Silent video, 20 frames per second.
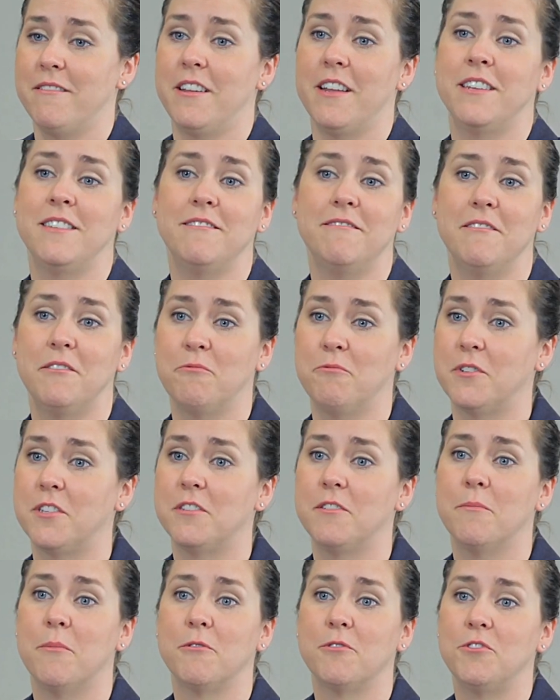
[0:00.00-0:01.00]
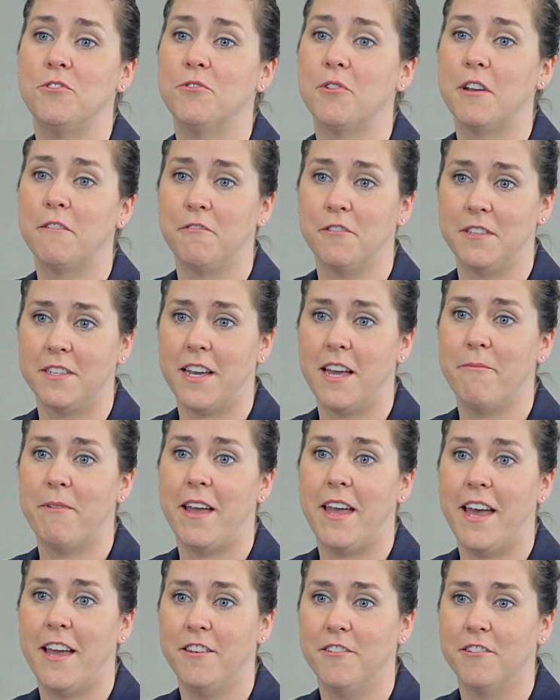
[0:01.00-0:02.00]
it was the most joyful time I
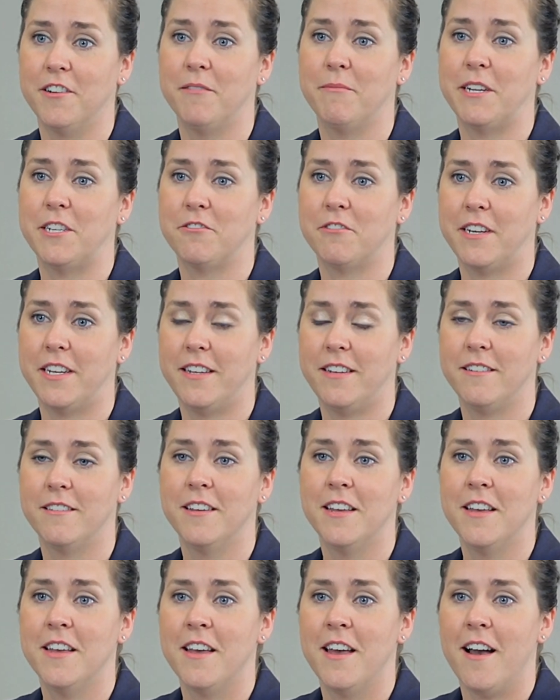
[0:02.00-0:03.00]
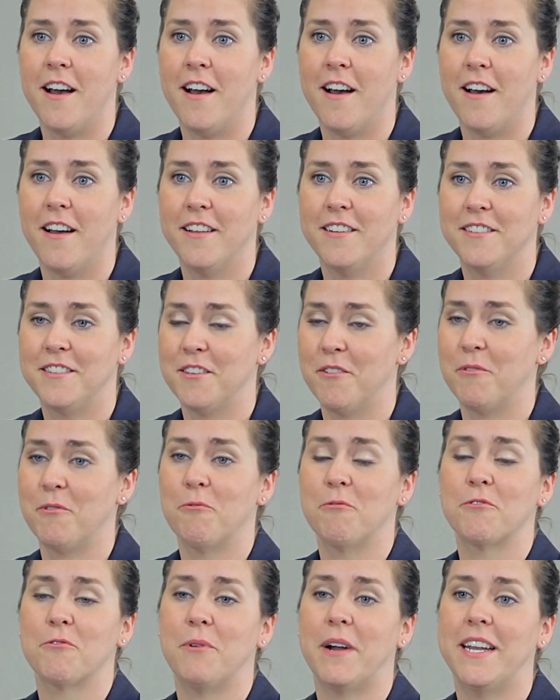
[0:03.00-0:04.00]
had during my training, uh, and so it
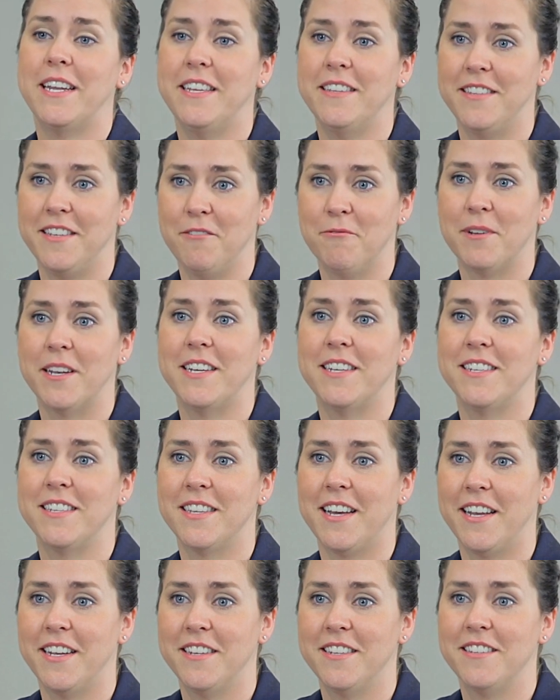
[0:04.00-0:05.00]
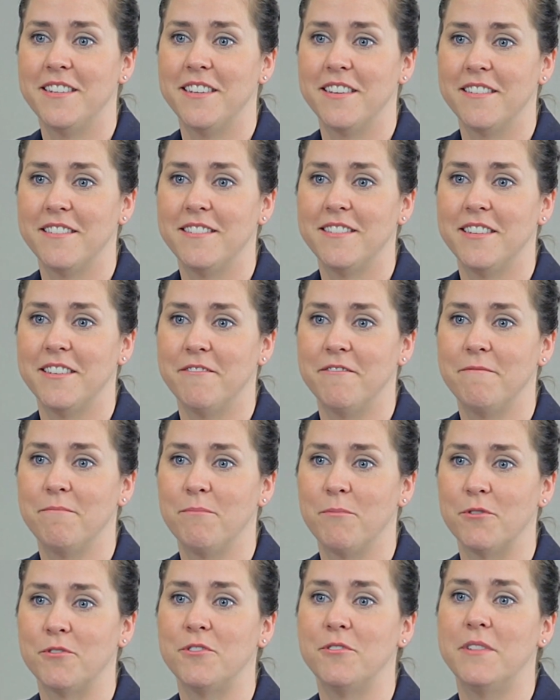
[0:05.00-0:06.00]
was quite easy when I decided to to
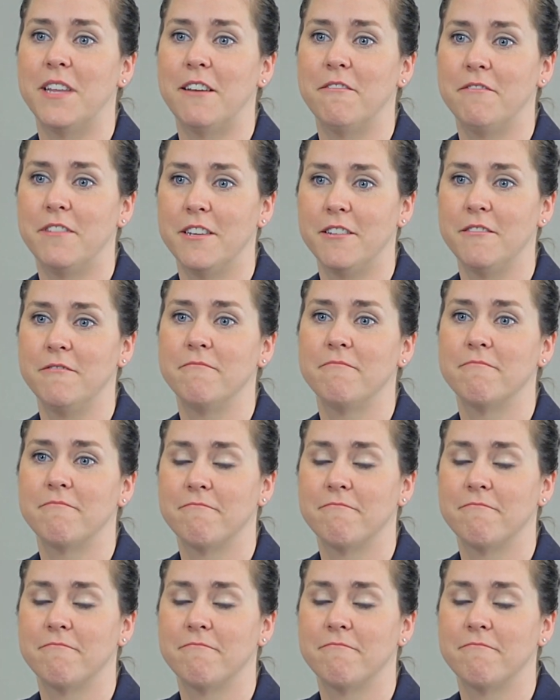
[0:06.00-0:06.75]
pursue that field.